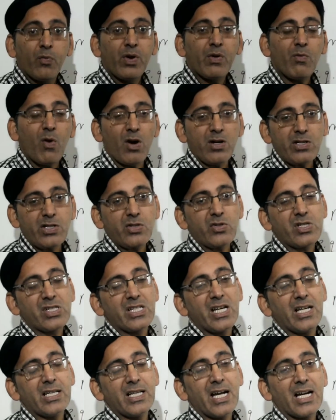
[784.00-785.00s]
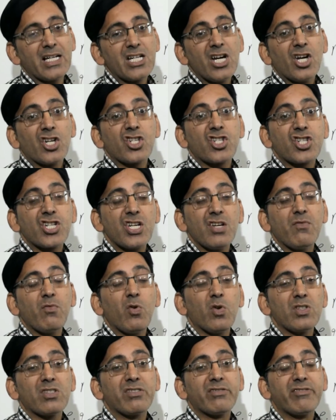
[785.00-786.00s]
We want to say that she
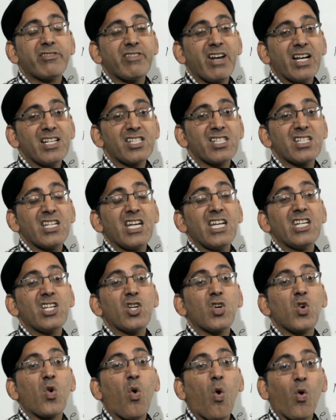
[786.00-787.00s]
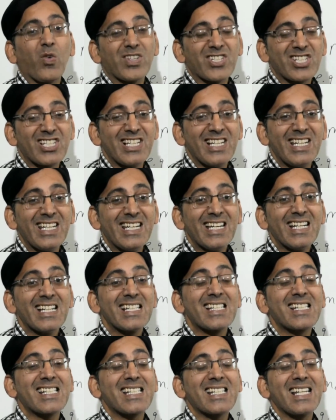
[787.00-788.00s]
was dressed in costly
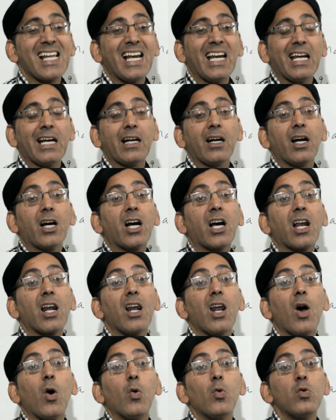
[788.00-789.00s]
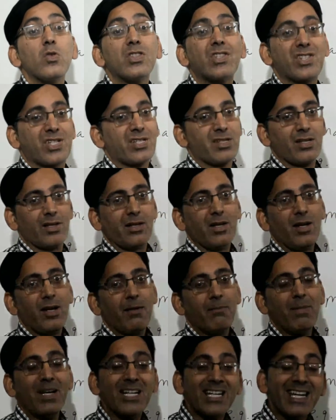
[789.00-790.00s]
silk clothes.
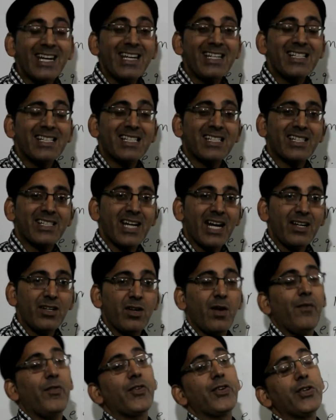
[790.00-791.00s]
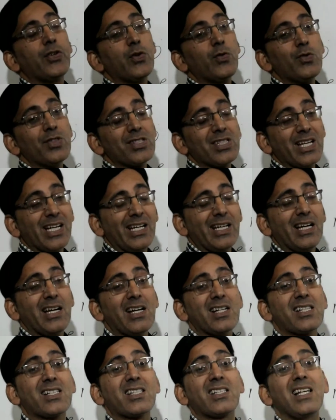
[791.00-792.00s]
But instead of using
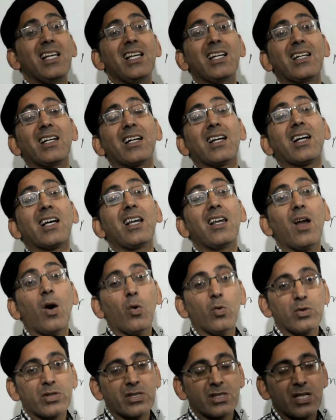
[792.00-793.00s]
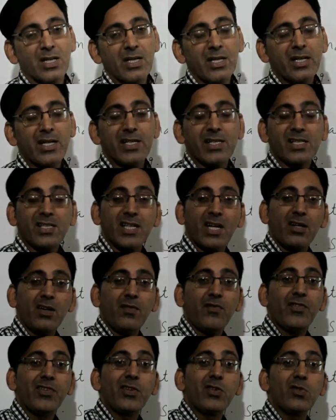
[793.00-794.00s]
silk clothes, instead
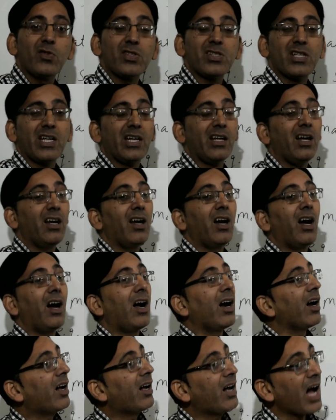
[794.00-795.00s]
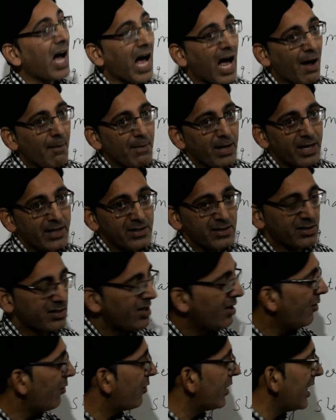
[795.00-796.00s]
of using garments,
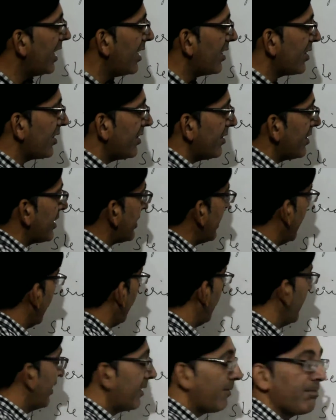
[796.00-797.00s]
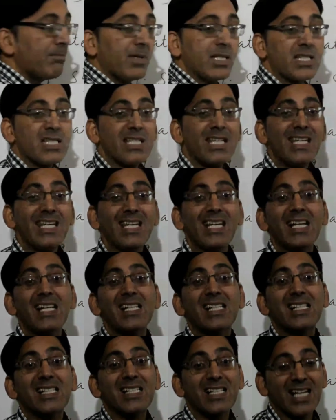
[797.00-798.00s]
we are using the material
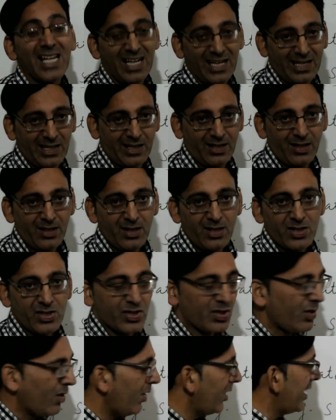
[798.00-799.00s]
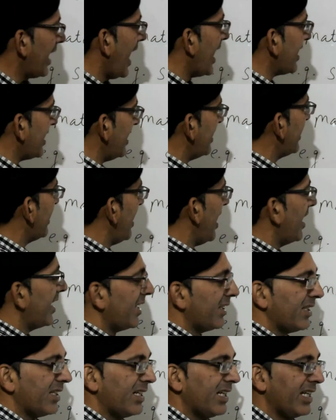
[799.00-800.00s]
silk. So that is
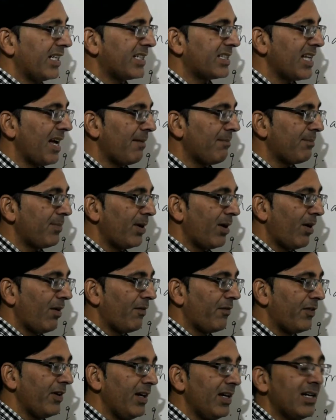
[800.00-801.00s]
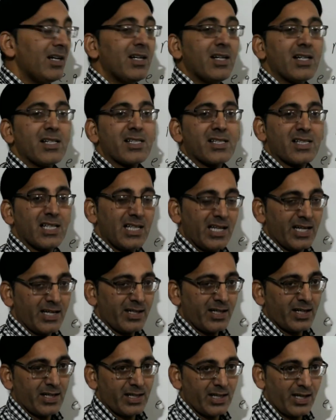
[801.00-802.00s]
another example of a
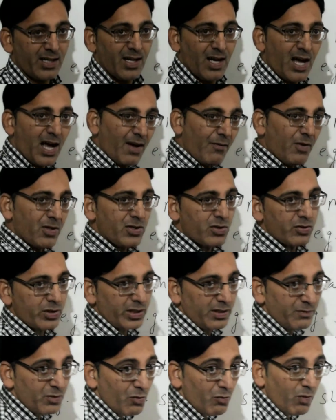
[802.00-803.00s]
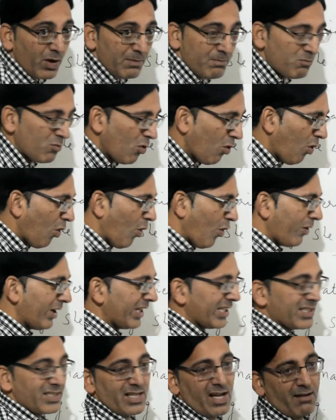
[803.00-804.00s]
Synecdoche. I want to give you one more
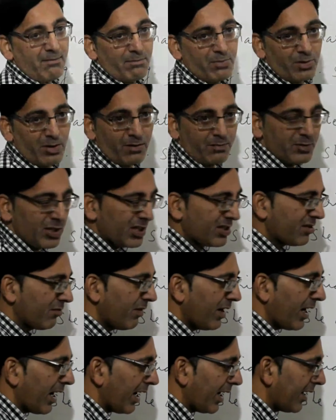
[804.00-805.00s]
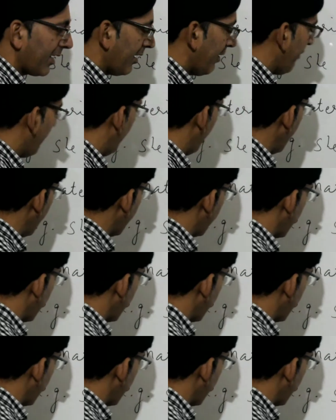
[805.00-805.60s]
example of this variety. For